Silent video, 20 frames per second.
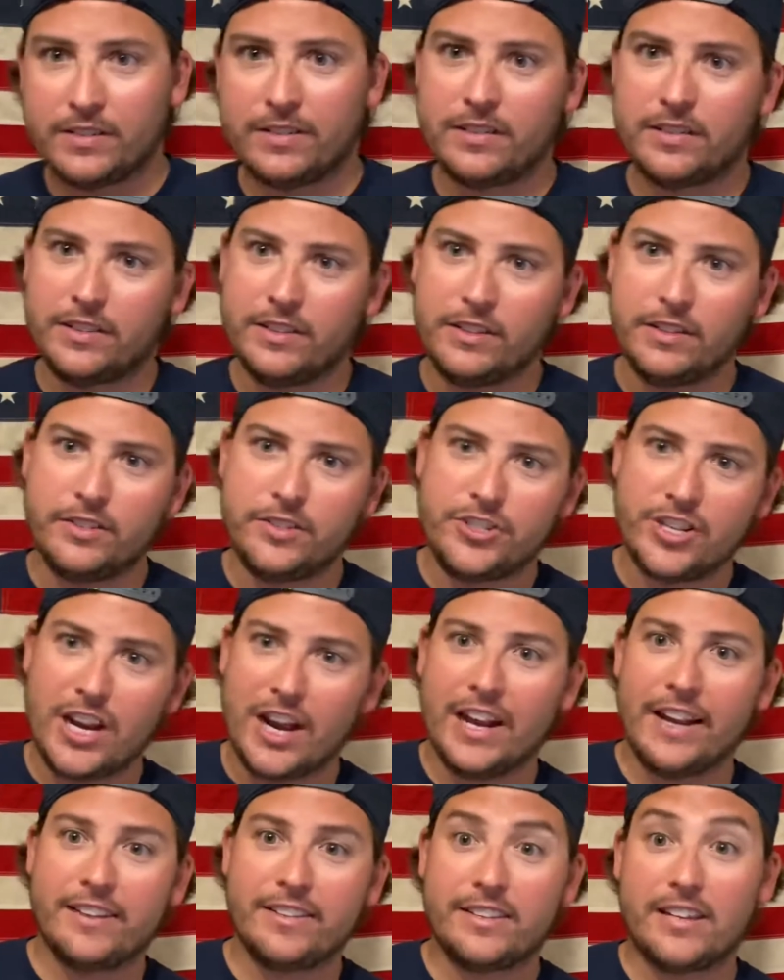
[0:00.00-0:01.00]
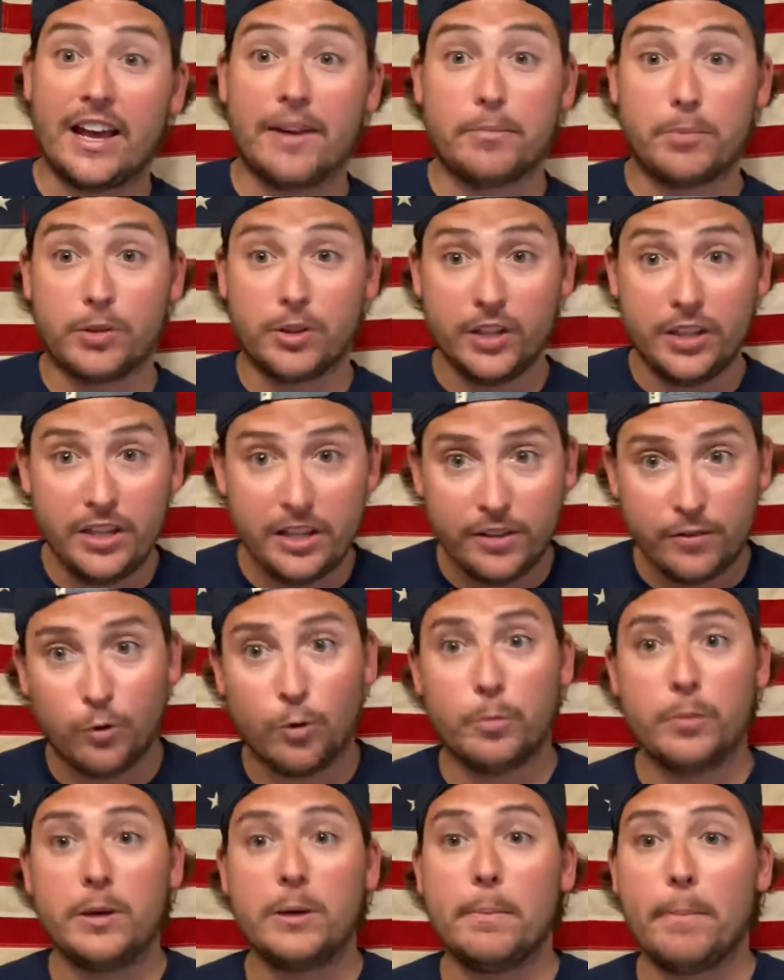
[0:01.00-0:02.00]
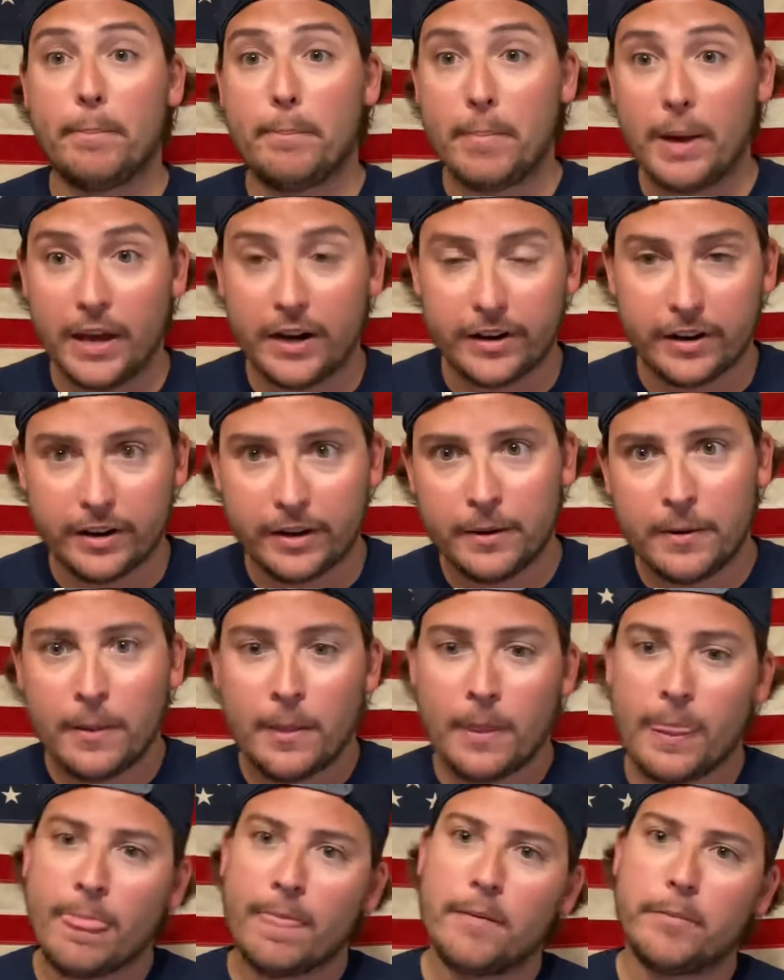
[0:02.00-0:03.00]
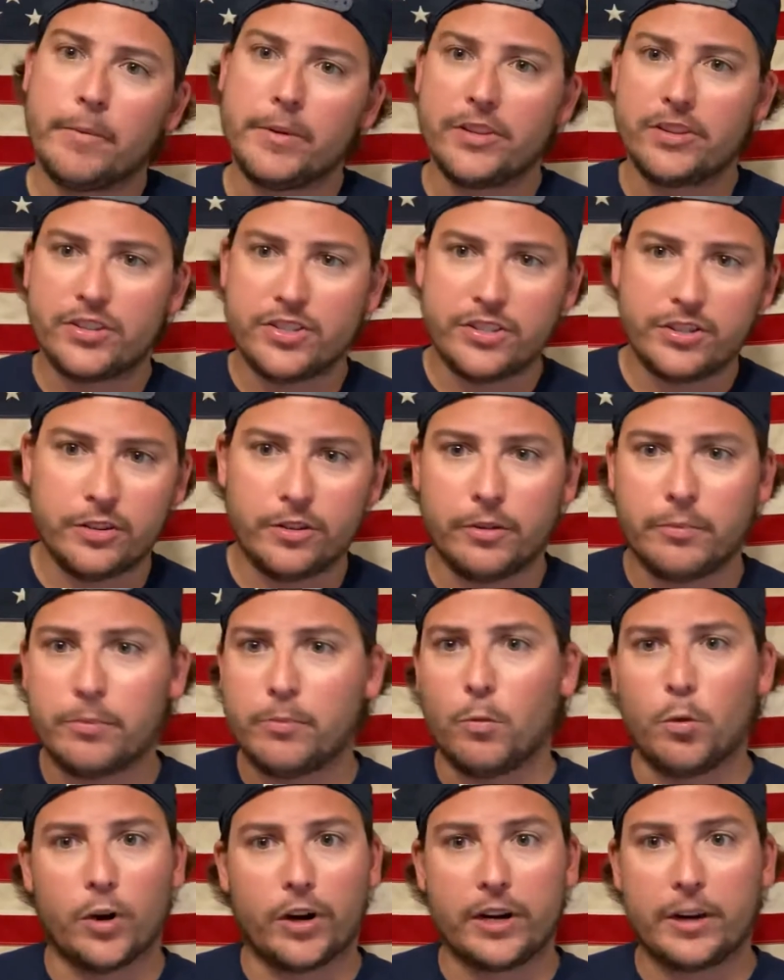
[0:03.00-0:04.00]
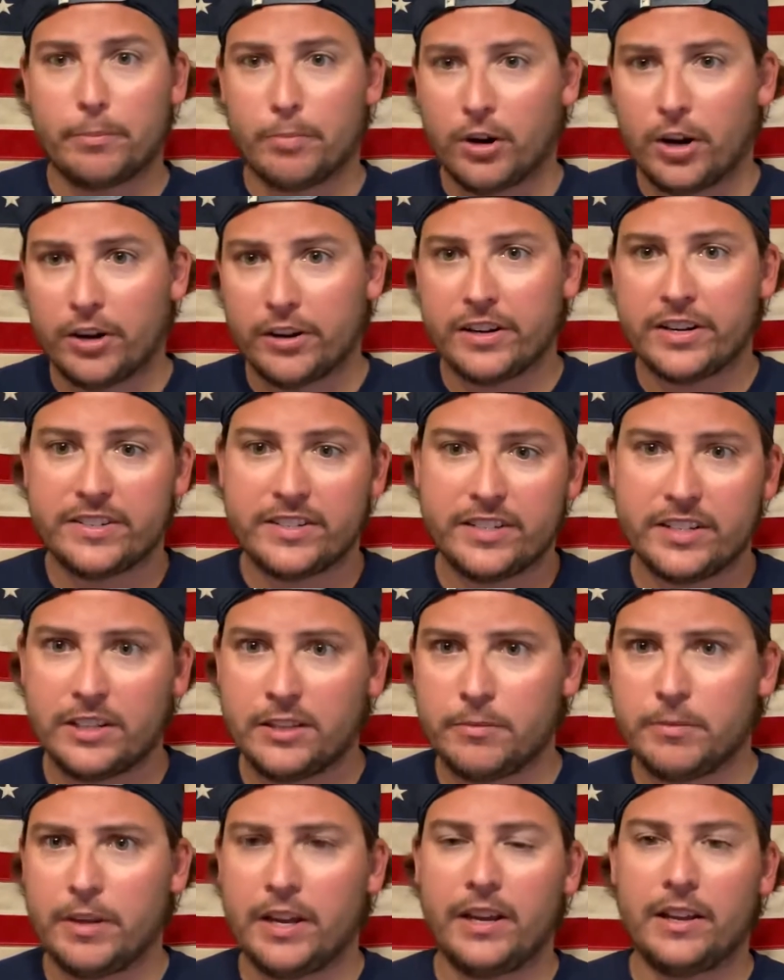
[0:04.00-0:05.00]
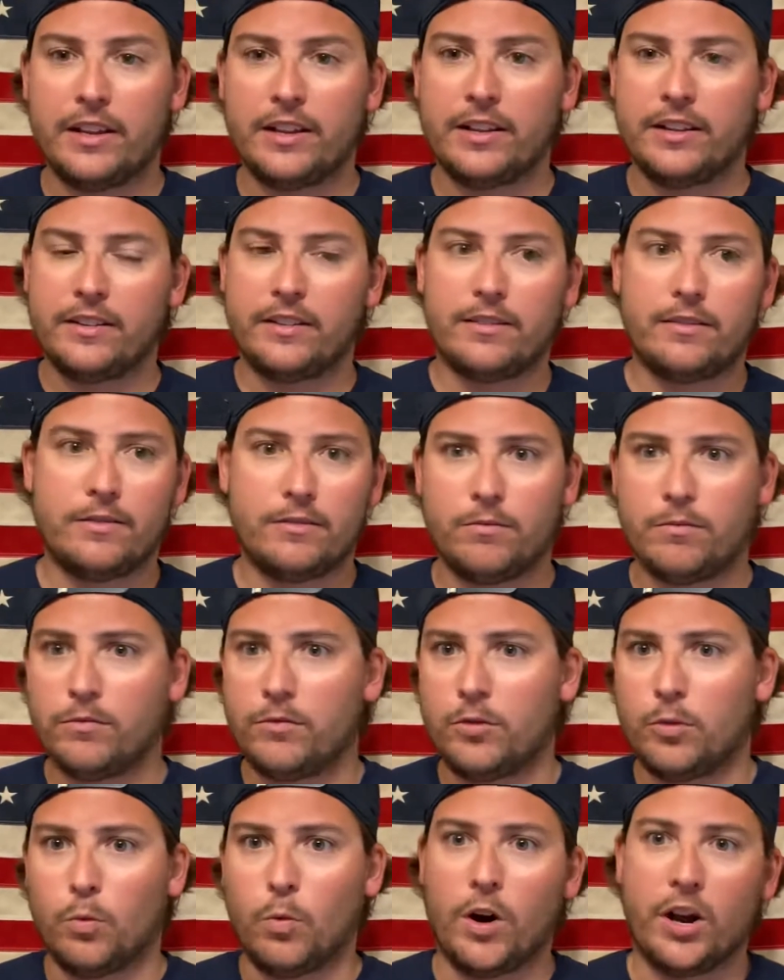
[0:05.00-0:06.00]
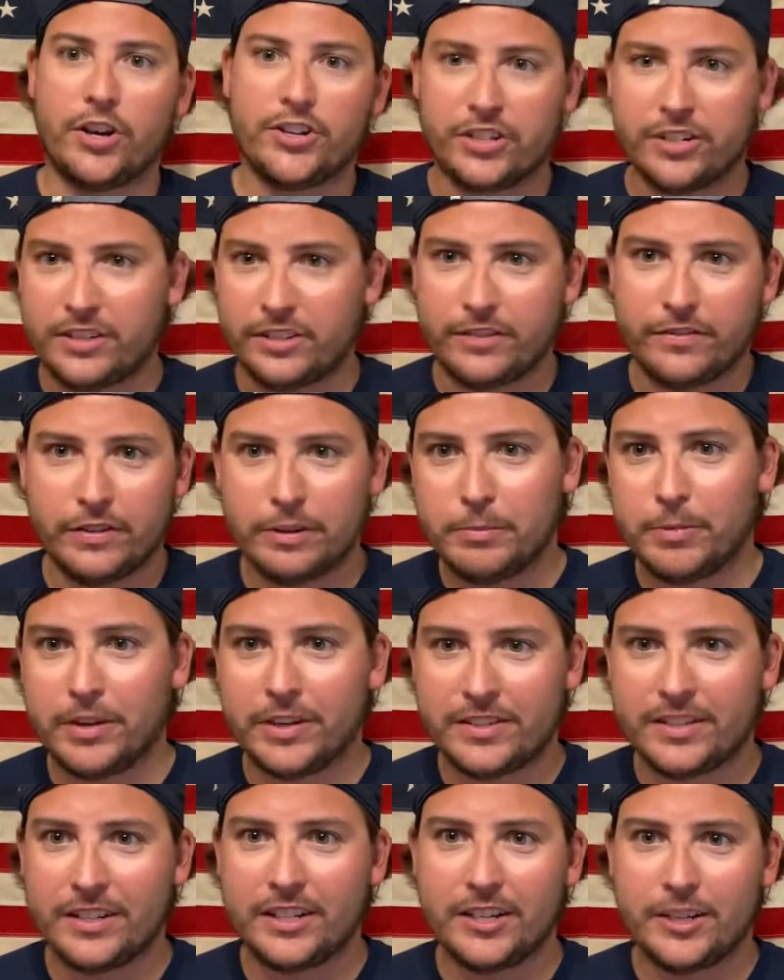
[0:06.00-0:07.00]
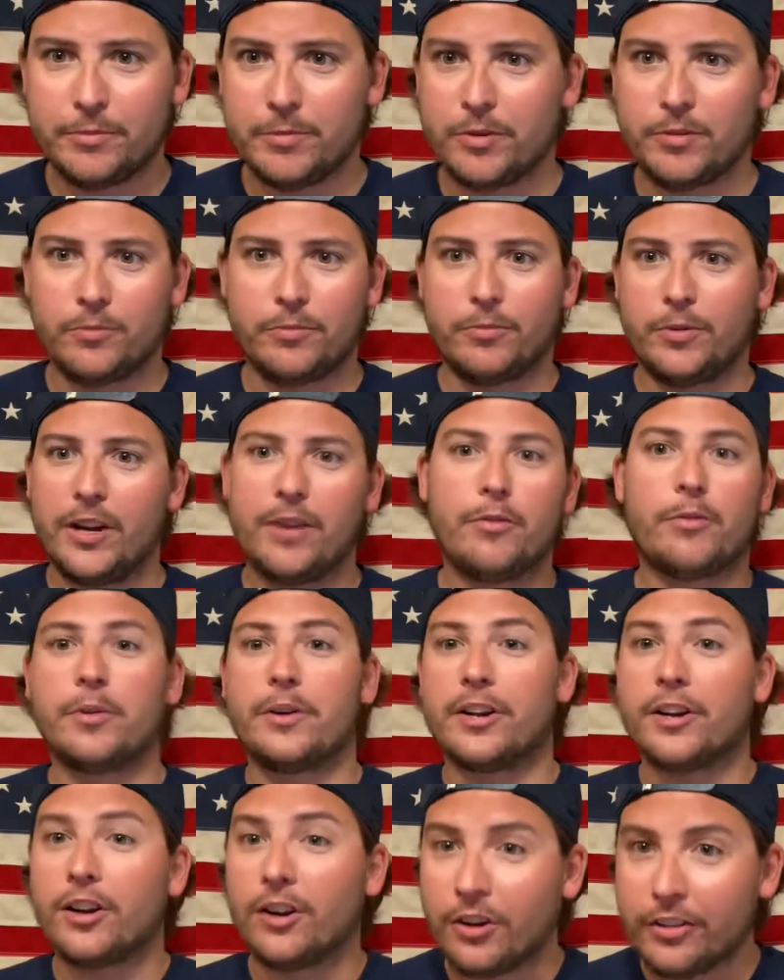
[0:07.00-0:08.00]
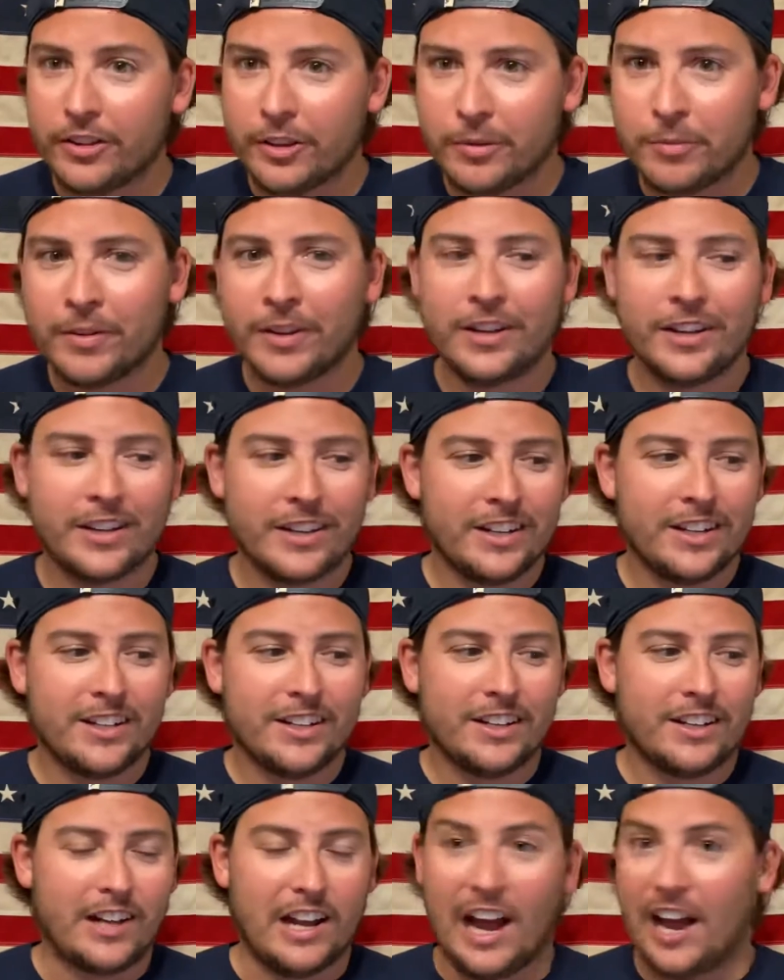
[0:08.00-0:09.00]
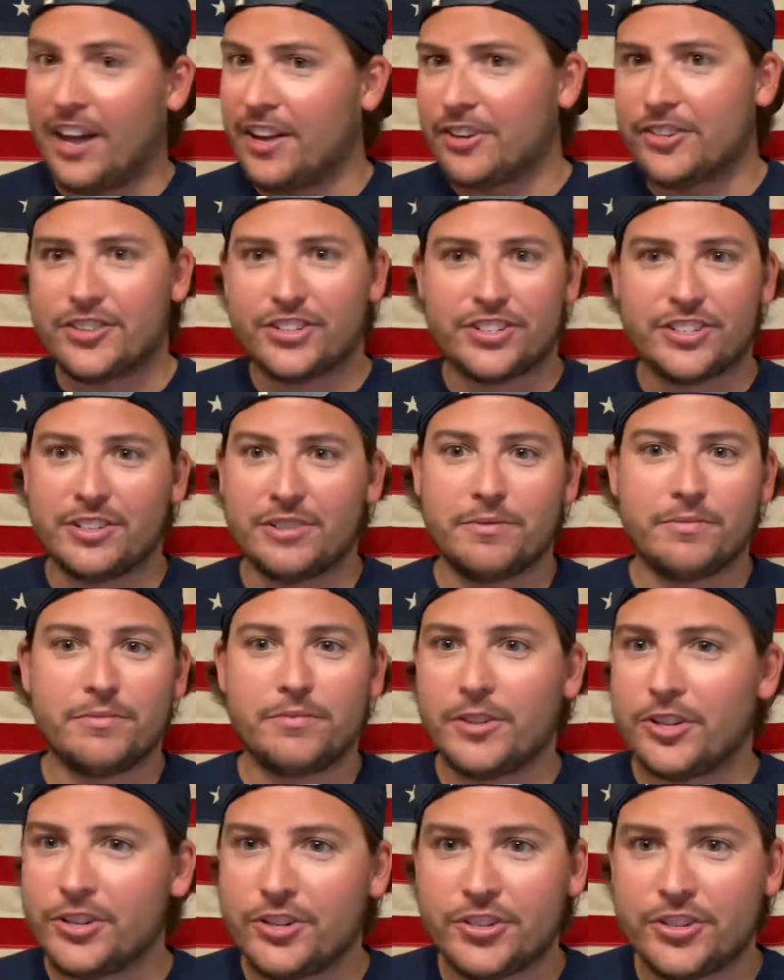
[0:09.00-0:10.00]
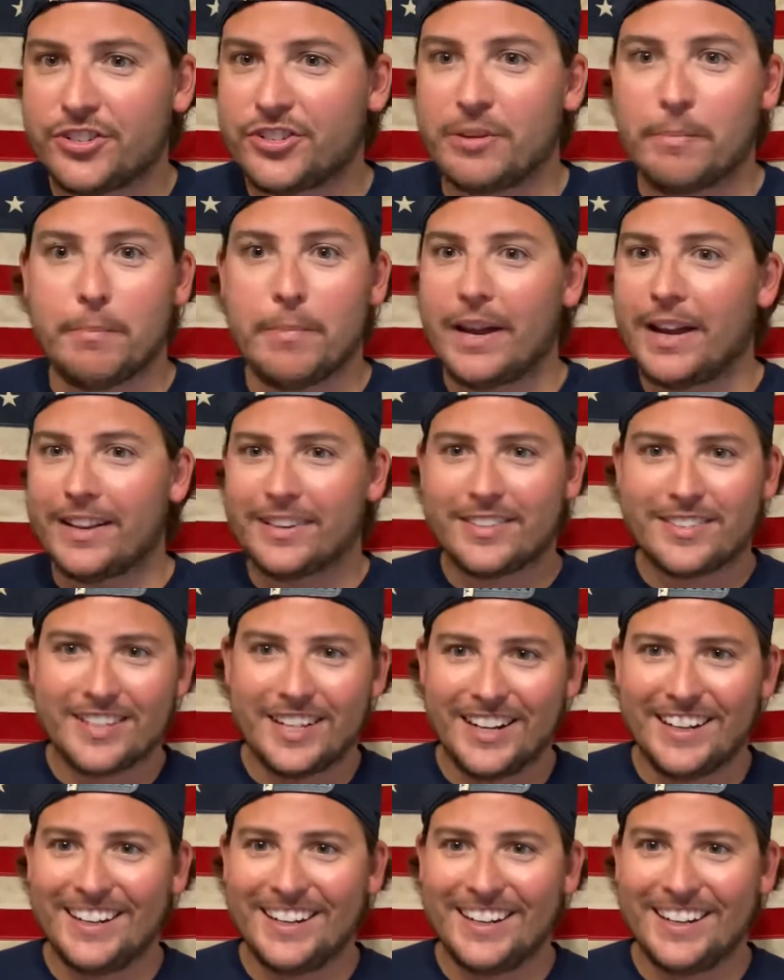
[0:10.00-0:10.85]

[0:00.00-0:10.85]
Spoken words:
The Giants, I believe, will be better, but they're still a work in progress team. And the Washington football team, or whatever we're going to call them, they're just a mess.